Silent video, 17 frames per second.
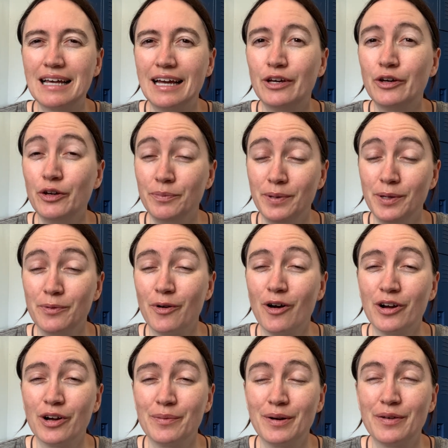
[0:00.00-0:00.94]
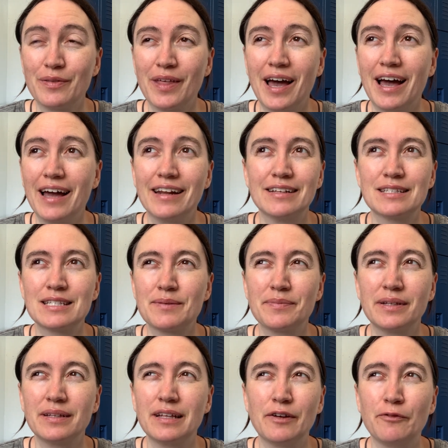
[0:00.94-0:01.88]
I could be wrong about that. And
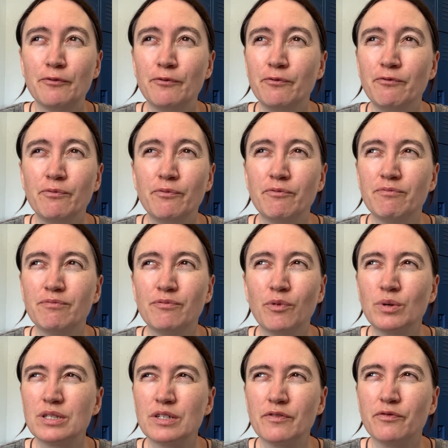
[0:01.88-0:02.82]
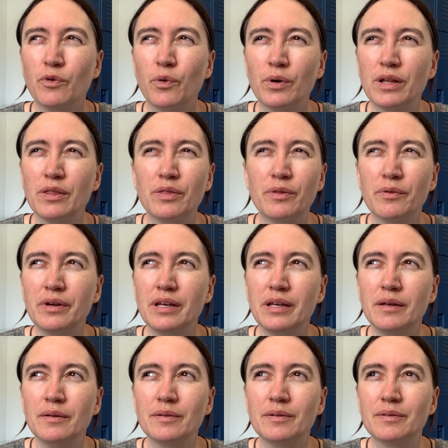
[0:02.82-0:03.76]
something like, was it
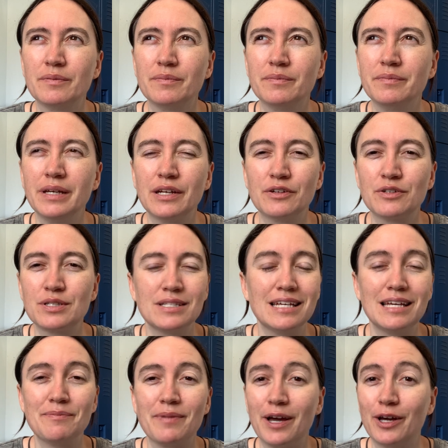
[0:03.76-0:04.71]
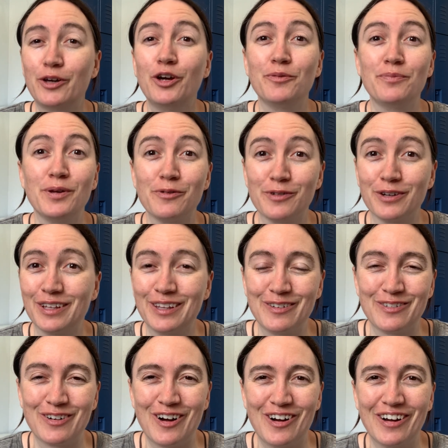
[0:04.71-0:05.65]
43 meters deep. I could be really
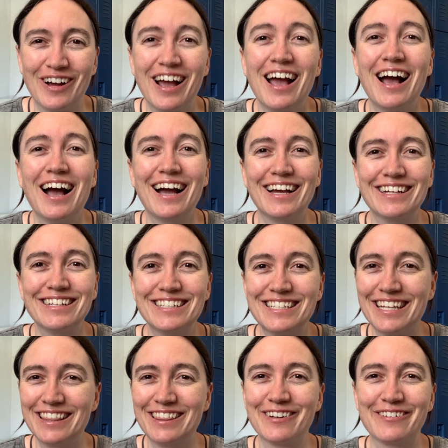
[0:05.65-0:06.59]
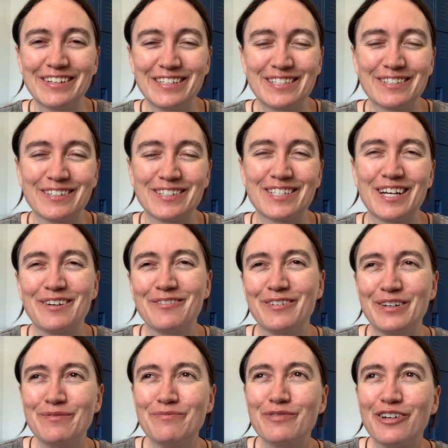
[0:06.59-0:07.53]
wrong. I did the research at
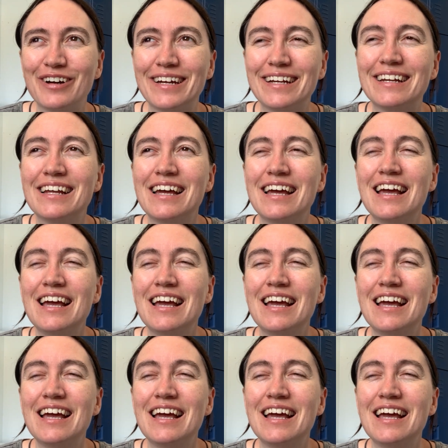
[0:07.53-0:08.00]
one point.